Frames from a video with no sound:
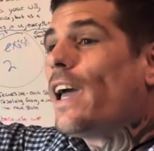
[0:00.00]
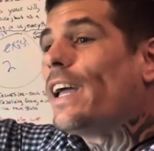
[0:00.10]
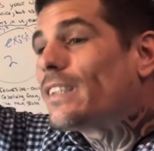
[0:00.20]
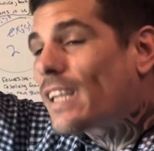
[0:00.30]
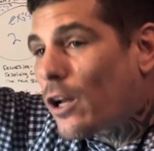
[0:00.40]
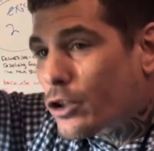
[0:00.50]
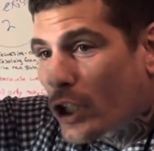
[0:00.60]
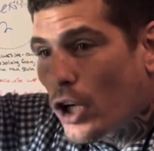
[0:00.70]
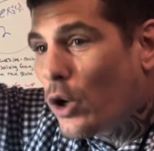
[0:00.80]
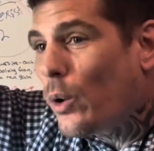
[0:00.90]
until
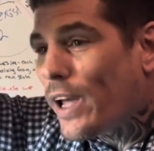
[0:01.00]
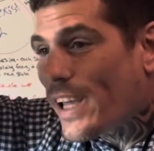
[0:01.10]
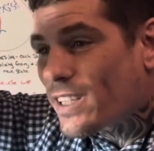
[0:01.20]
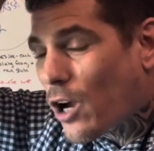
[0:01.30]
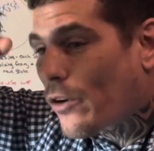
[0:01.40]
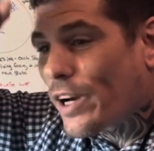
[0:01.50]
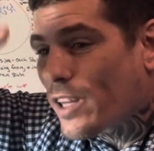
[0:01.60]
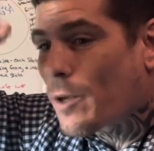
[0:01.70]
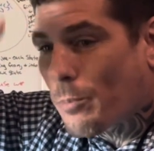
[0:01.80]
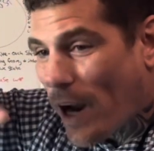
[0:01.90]
2 is already
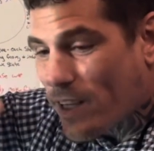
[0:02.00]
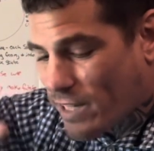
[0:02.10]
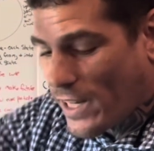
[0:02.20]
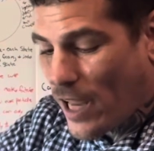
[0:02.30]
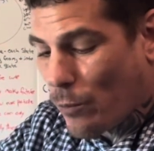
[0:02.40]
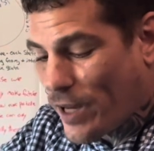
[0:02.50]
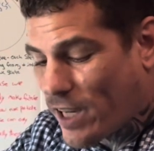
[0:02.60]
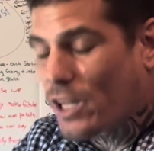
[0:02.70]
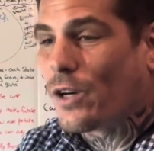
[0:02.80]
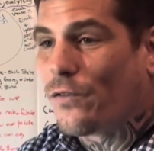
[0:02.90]
the present and we
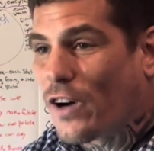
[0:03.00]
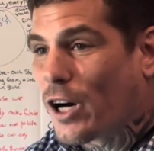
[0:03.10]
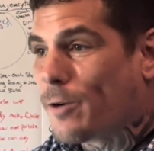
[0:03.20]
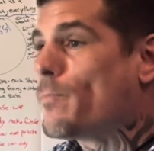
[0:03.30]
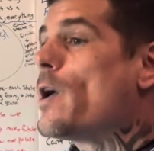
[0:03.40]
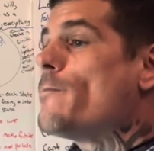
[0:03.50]
can confirm.